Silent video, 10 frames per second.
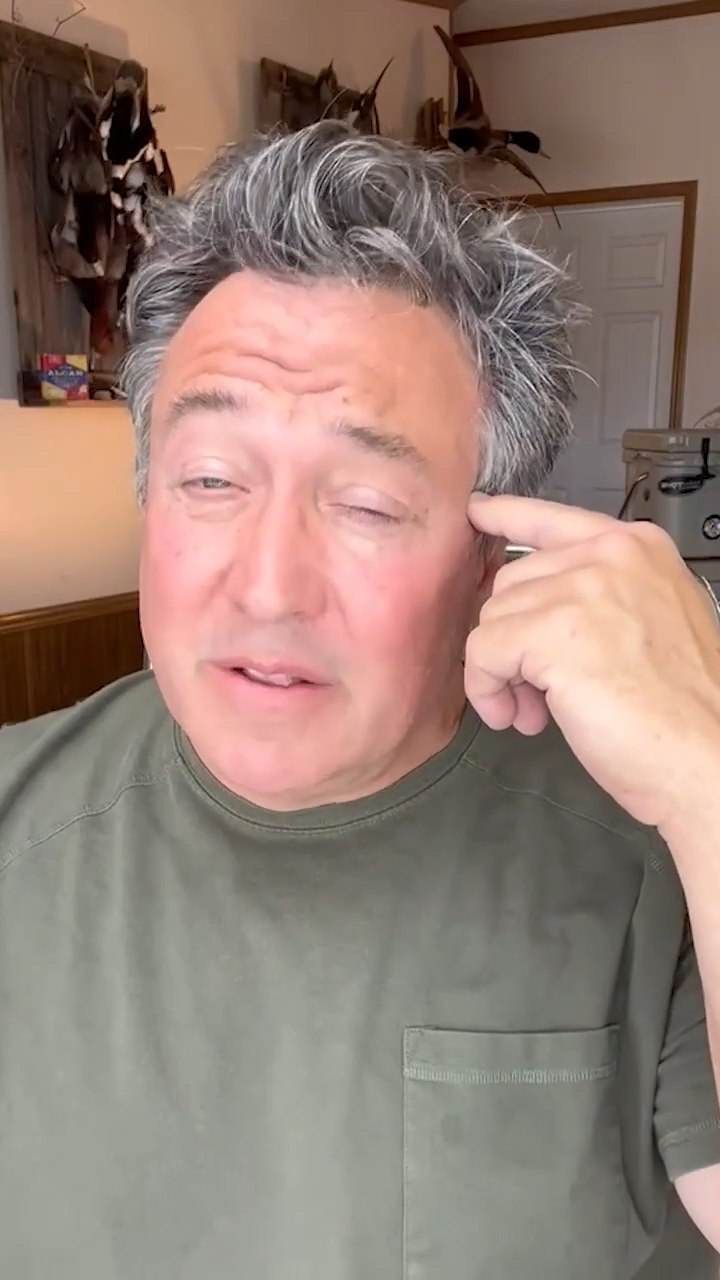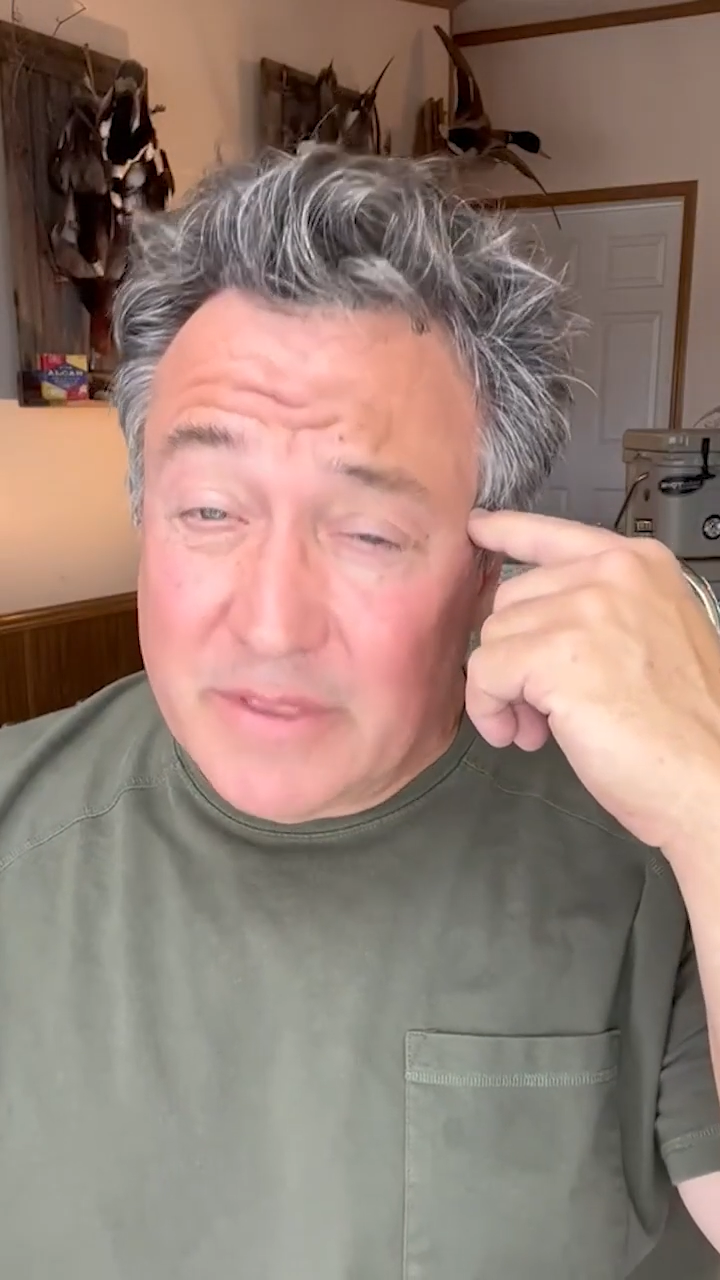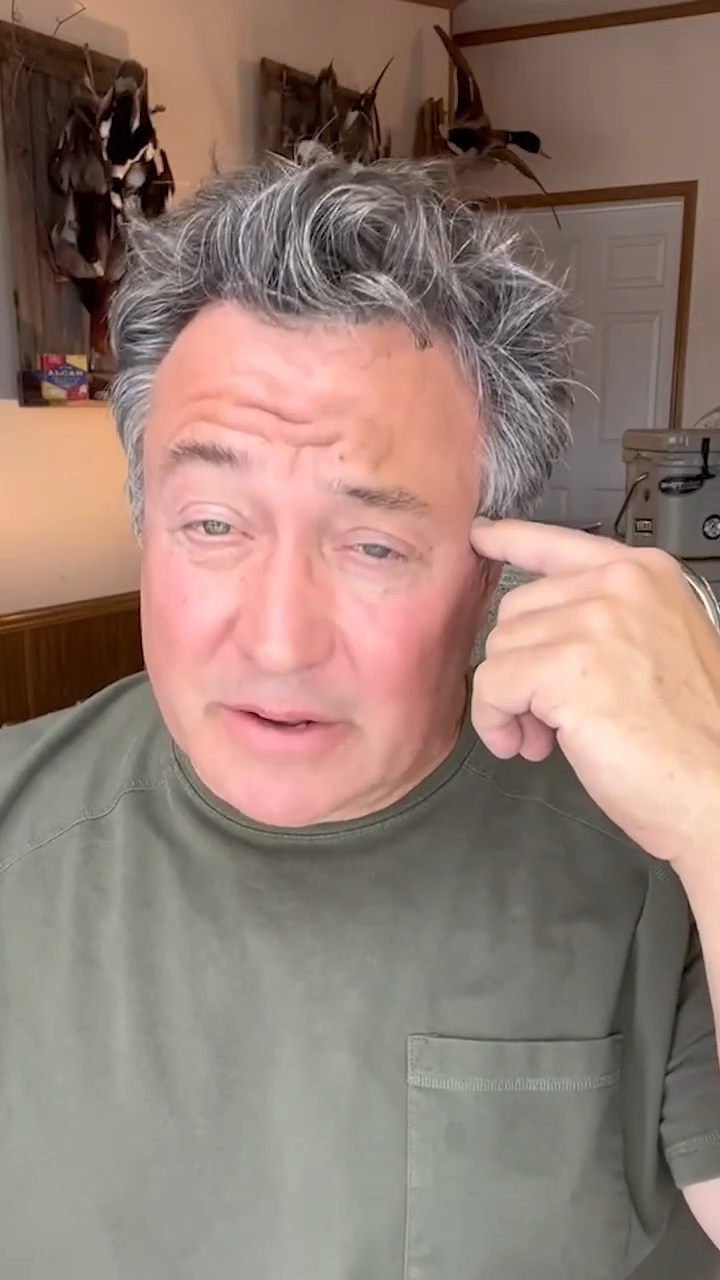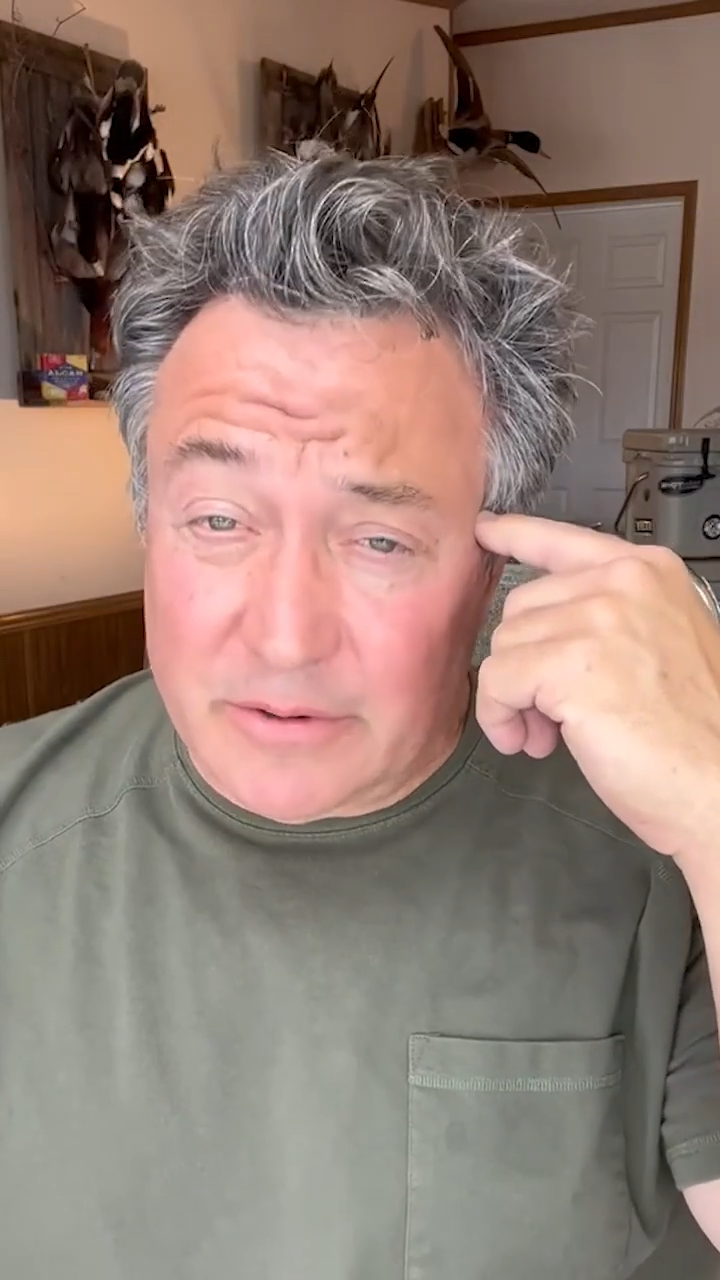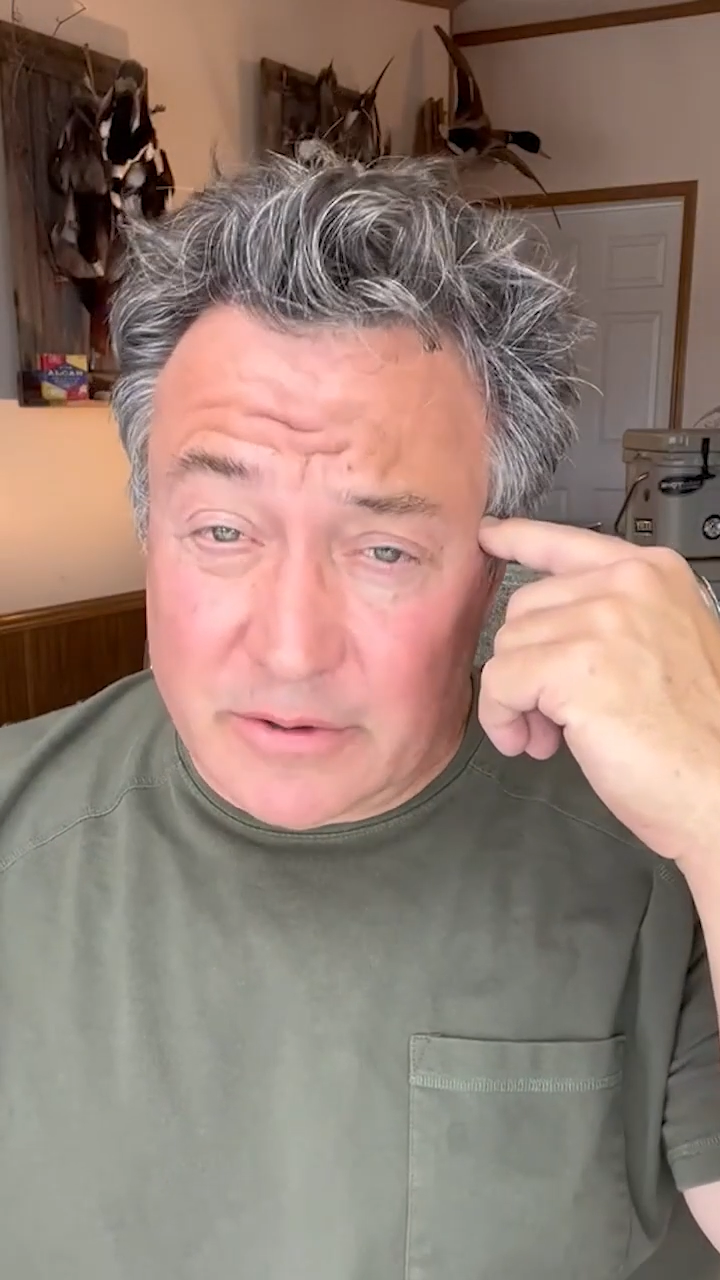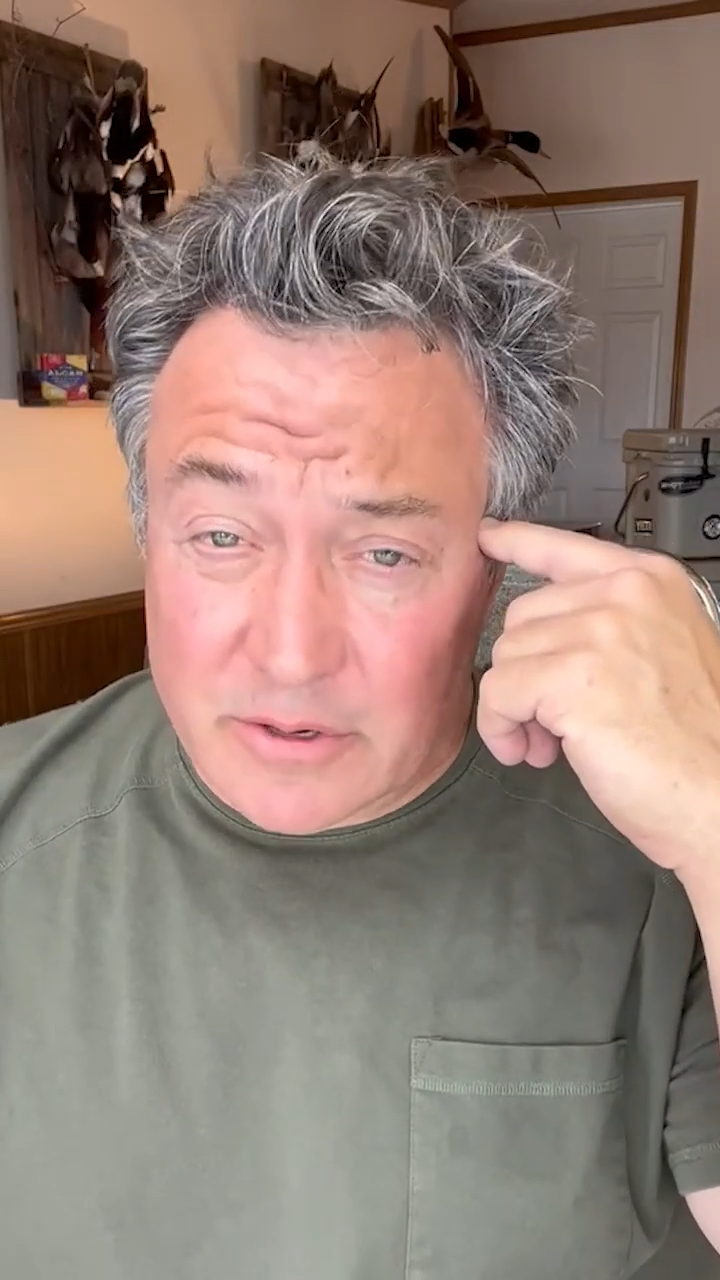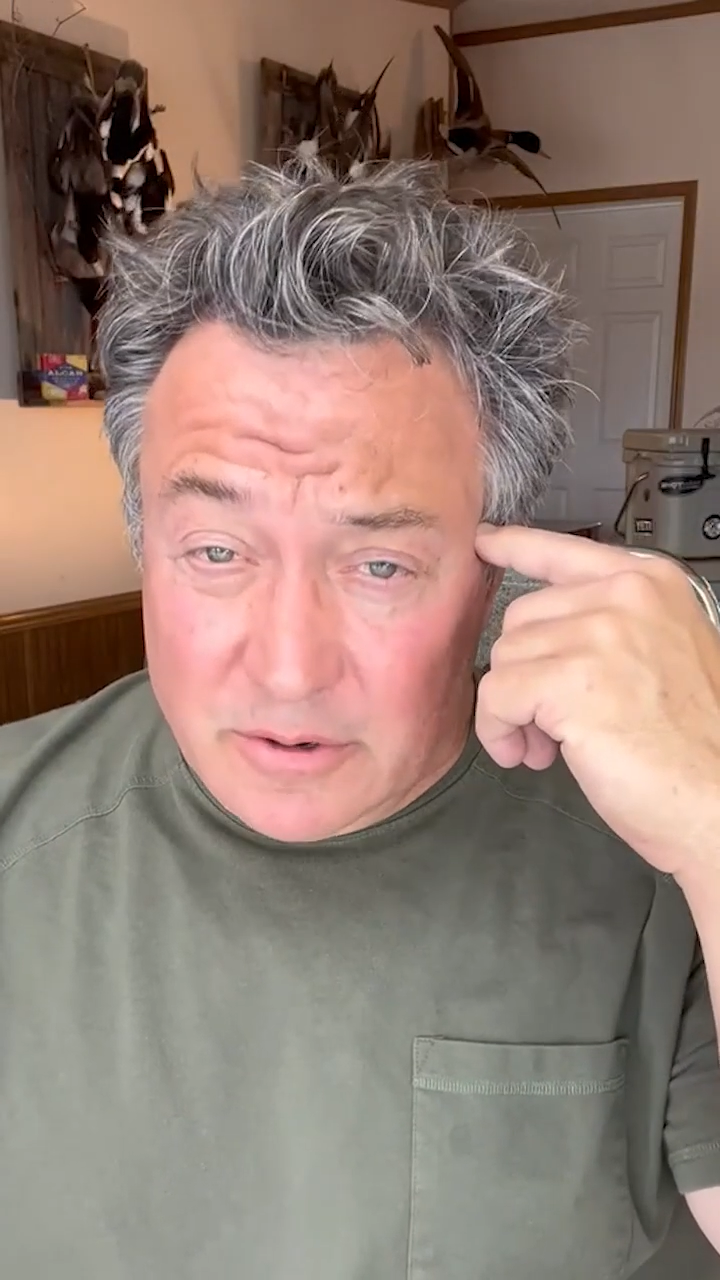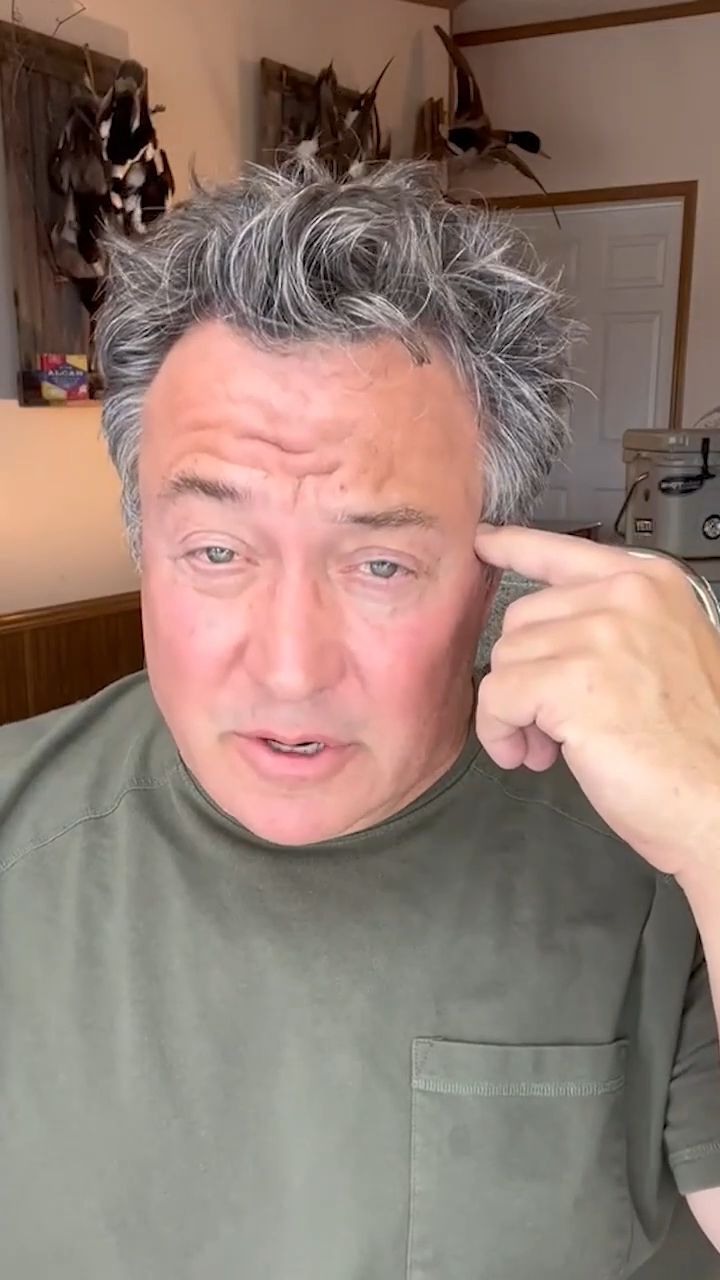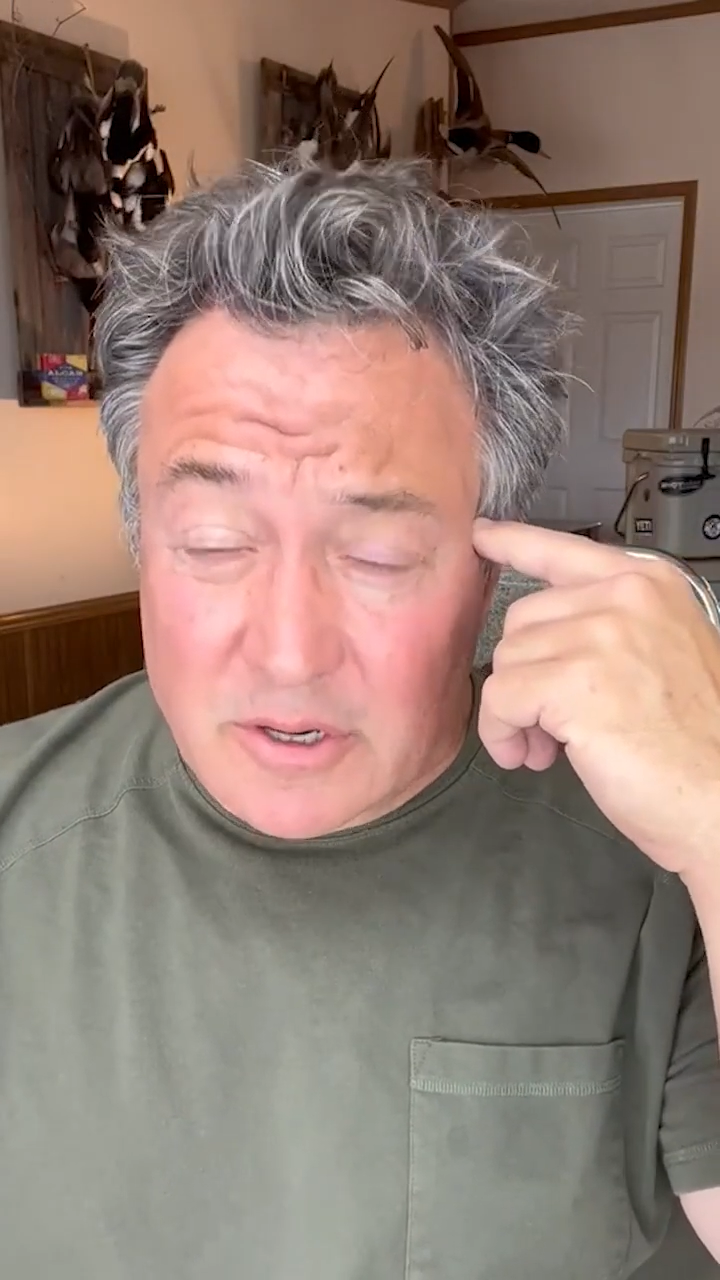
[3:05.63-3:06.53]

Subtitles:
that's concerning